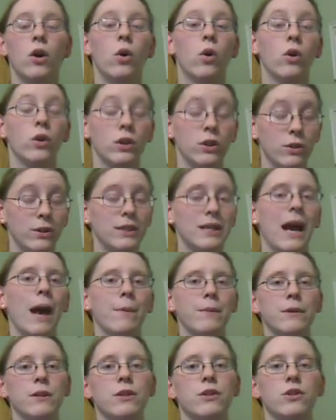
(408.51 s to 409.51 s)
or to
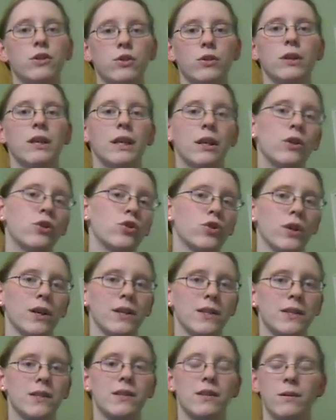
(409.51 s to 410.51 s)
adapt it to student
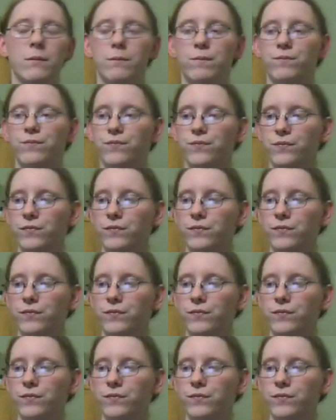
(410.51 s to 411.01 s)
interests.